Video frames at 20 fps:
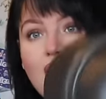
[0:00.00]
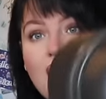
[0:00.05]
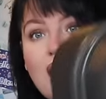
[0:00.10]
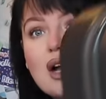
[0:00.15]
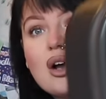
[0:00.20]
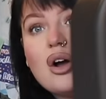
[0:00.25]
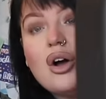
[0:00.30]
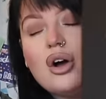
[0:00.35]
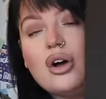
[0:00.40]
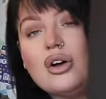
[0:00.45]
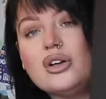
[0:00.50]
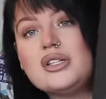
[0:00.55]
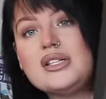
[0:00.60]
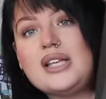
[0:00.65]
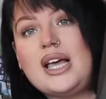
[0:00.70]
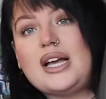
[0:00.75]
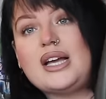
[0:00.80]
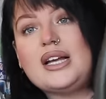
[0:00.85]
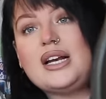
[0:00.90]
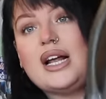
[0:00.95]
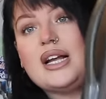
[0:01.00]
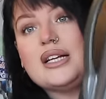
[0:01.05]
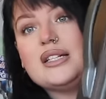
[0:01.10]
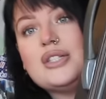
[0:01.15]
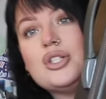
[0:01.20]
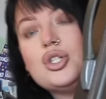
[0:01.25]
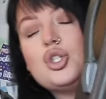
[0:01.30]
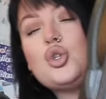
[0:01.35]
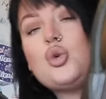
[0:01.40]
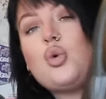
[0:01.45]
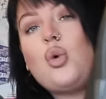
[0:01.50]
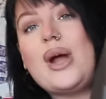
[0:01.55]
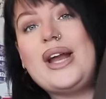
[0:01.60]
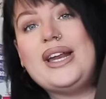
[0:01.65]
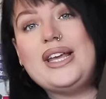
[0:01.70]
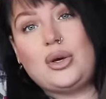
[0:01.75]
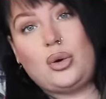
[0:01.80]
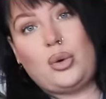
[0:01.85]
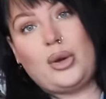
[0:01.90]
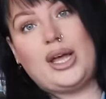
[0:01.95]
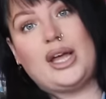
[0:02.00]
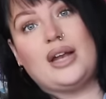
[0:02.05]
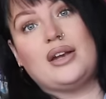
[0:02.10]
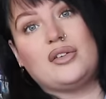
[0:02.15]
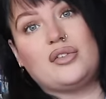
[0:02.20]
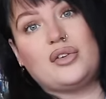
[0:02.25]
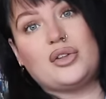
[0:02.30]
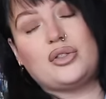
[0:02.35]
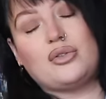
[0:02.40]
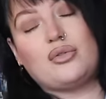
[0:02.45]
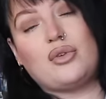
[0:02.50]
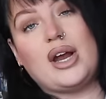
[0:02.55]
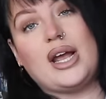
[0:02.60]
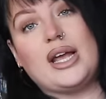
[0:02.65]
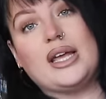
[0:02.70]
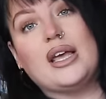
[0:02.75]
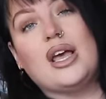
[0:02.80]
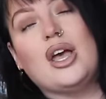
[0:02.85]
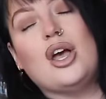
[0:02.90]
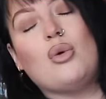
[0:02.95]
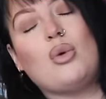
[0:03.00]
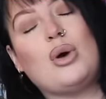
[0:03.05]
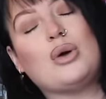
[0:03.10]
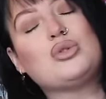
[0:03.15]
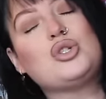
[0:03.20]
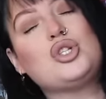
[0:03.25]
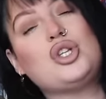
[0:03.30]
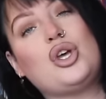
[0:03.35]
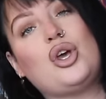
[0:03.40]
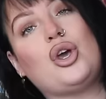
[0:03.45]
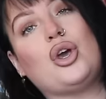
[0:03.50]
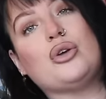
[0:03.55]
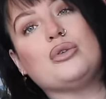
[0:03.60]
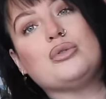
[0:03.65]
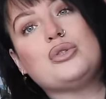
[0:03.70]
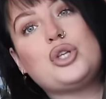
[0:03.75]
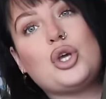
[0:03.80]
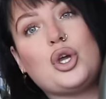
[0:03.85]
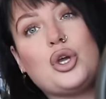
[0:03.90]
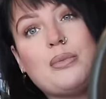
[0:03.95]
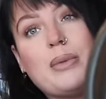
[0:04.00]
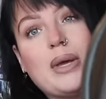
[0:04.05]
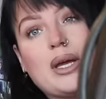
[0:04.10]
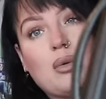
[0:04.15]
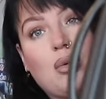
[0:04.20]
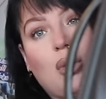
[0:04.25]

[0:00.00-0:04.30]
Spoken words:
I got secondhand, 20 quid for three. Well, two big